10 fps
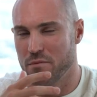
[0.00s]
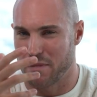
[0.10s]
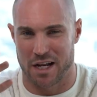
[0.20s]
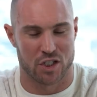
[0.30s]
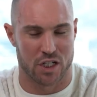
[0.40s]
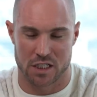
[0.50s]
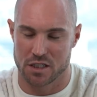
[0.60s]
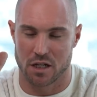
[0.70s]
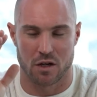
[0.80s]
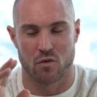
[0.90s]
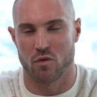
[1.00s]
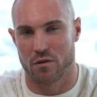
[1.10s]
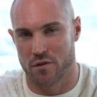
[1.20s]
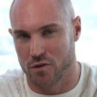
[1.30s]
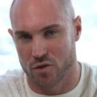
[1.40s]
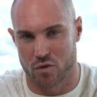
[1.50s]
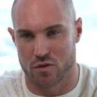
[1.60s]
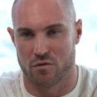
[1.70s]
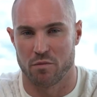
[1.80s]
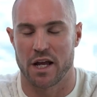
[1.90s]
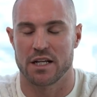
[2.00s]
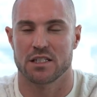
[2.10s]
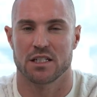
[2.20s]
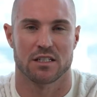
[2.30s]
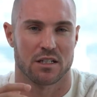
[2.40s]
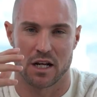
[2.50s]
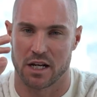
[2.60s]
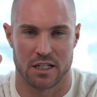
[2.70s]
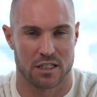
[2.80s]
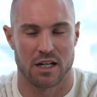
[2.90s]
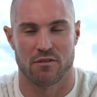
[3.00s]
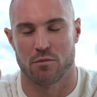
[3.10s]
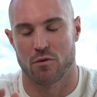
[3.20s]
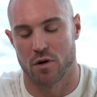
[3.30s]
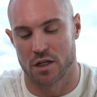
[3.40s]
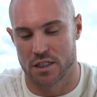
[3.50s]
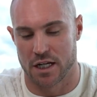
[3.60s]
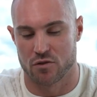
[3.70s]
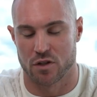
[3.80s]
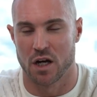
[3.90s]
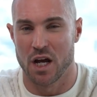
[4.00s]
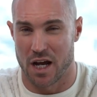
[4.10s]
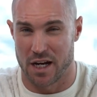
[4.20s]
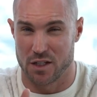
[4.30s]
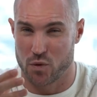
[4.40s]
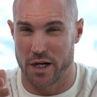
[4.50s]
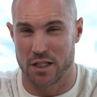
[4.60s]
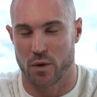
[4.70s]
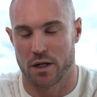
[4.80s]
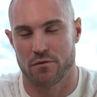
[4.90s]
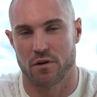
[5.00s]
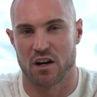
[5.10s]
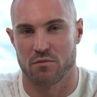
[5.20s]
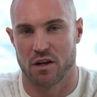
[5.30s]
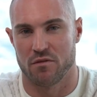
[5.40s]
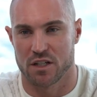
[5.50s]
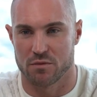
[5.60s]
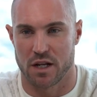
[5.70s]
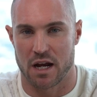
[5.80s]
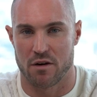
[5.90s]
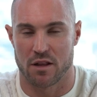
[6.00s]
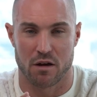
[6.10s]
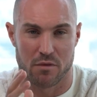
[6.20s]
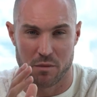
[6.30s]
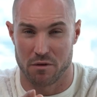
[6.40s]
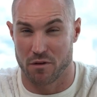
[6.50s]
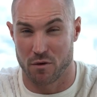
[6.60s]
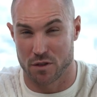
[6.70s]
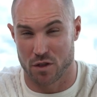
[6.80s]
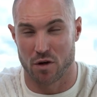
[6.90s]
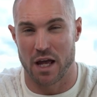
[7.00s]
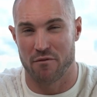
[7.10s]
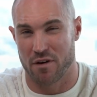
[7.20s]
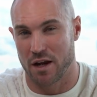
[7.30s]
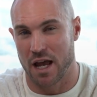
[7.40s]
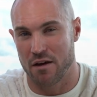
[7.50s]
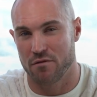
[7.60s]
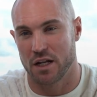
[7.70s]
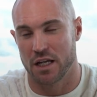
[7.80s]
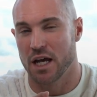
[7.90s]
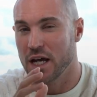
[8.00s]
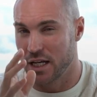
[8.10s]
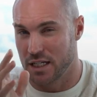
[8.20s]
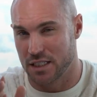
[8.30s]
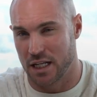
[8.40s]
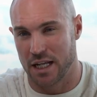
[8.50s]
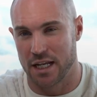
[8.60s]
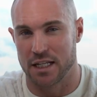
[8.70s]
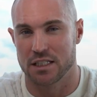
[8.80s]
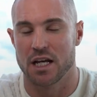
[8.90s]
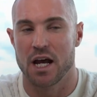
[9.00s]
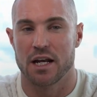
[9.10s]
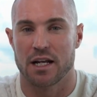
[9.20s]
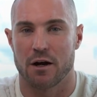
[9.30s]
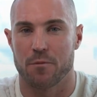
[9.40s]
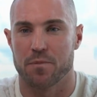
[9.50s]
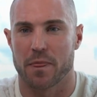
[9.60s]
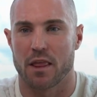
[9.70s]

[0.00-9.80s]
Manchester, all of those sorts of places, and into Liverpool, etc. And in 2025, my investment area that I'm going to be focusing on very heavily is Leeds. Now,